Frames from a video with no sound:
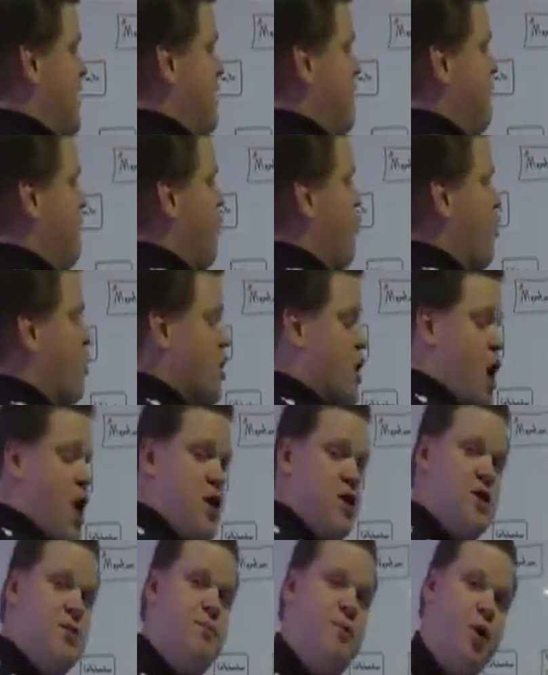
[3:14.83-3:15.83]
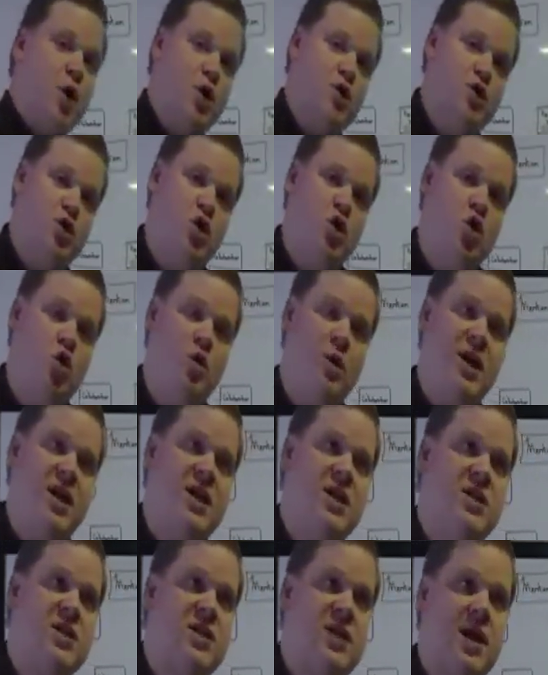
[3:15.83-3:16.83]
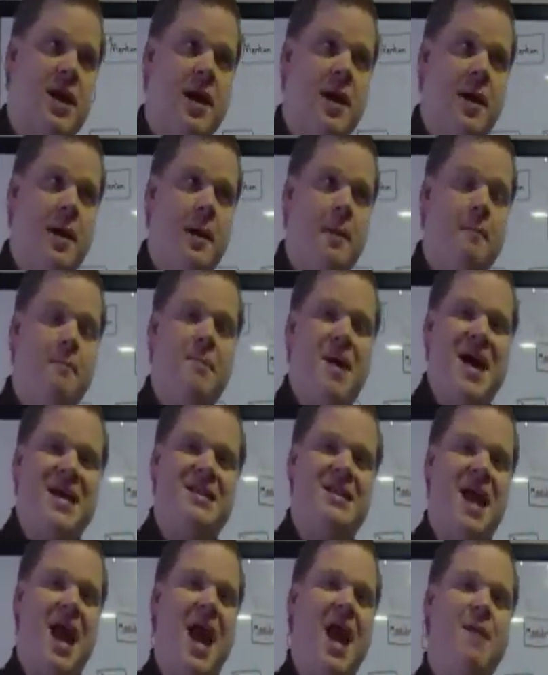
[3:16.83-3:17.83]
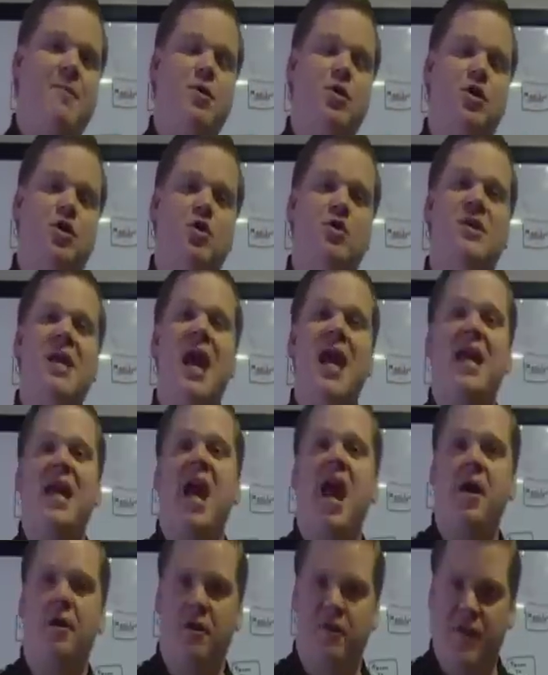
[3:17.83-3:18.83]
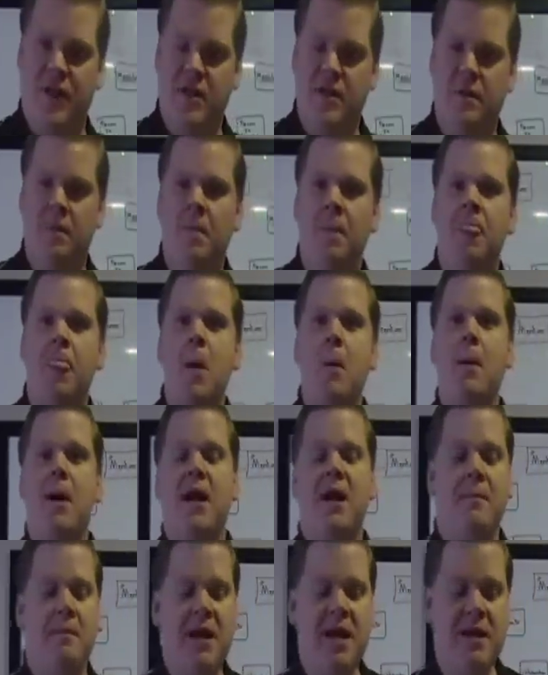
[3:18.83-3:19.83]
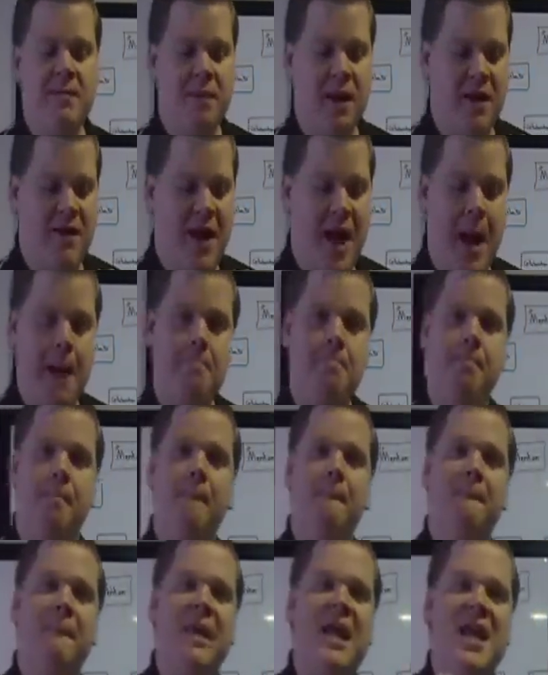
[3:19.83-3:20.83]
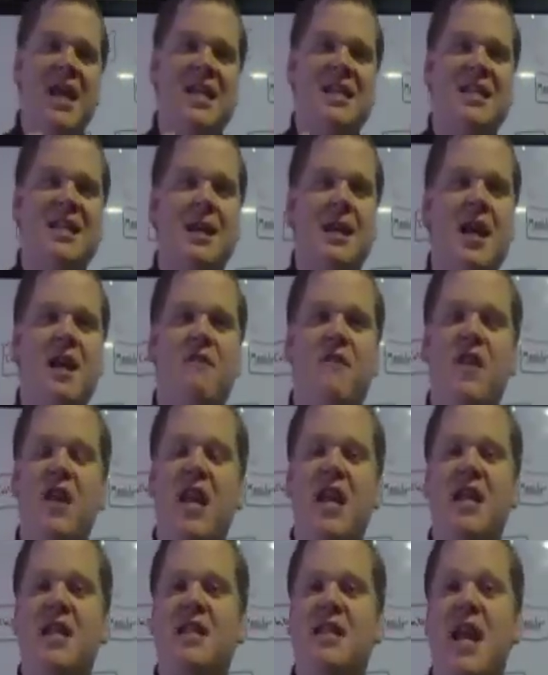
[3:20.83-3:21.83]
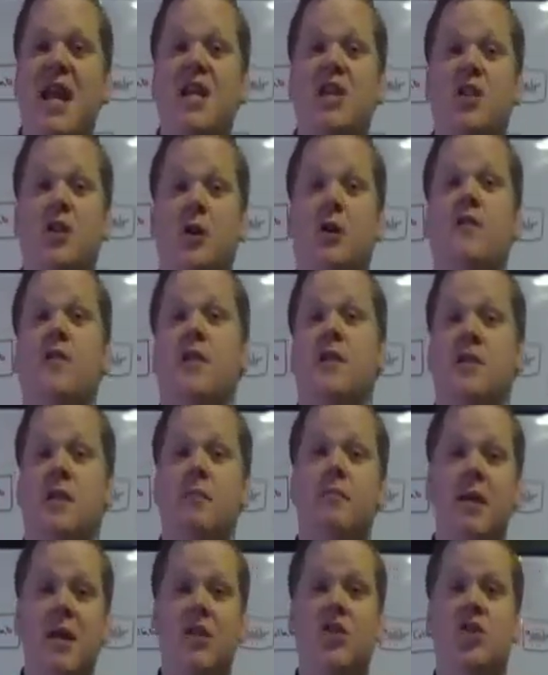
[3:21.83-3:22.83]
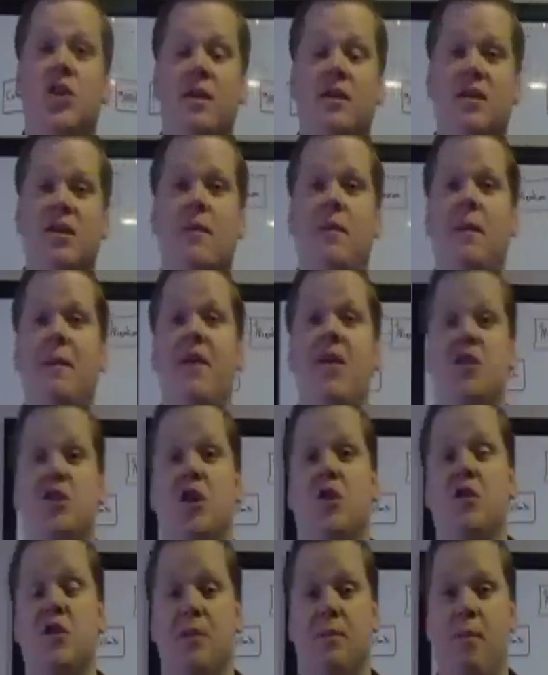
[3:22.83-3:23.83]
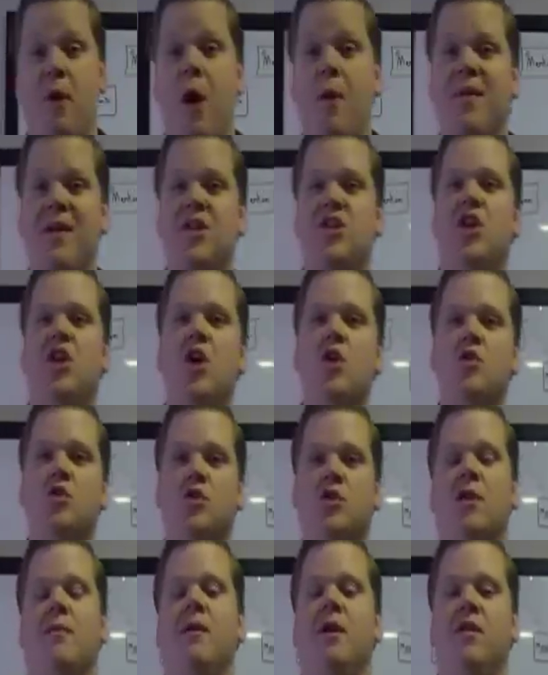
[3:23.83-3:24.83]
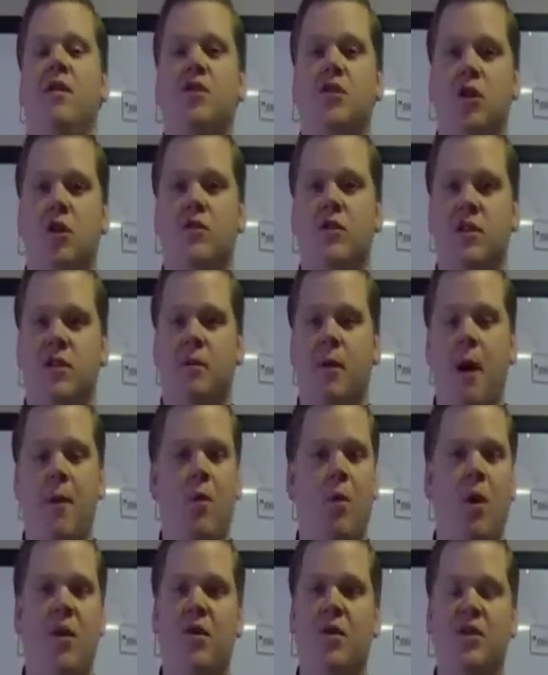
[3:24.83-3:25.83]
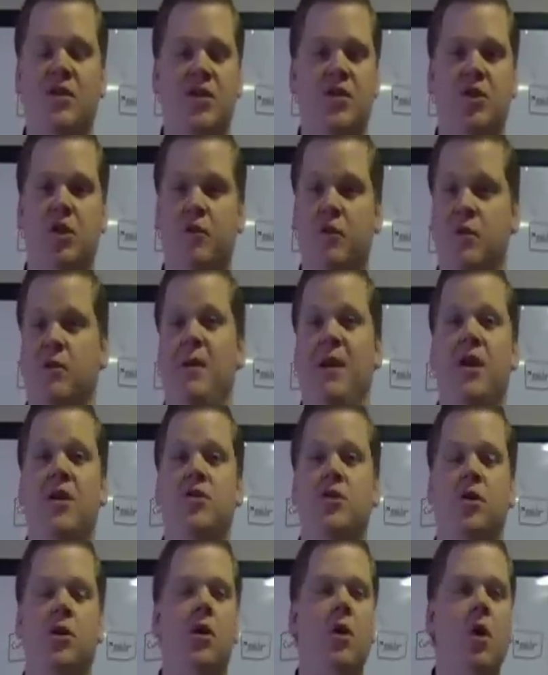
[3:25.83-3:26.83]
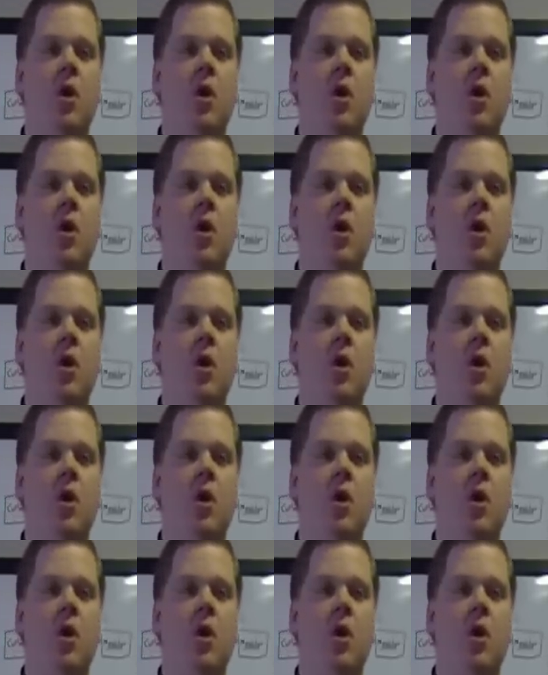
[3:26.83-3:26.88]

forward it on to the person who is best able to take care of it. What I mean by that is, if it is a service mention, something about the service department, it should go to somebody in the service department, whether it's the service manager